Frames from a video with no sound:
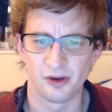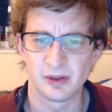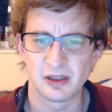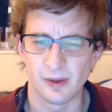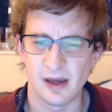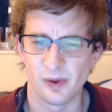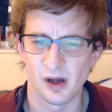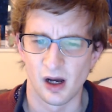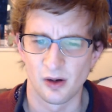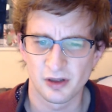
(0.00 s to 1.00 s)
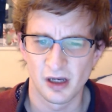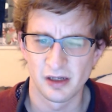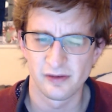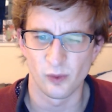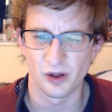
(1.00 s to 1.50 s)
the piece of paper, I was
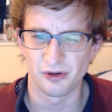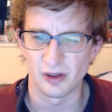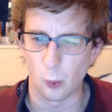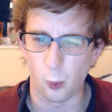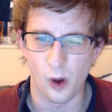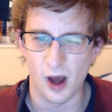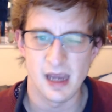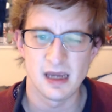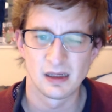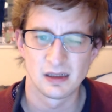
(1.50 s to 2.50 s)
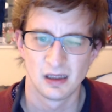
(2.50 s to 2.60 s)
kind of wondering why,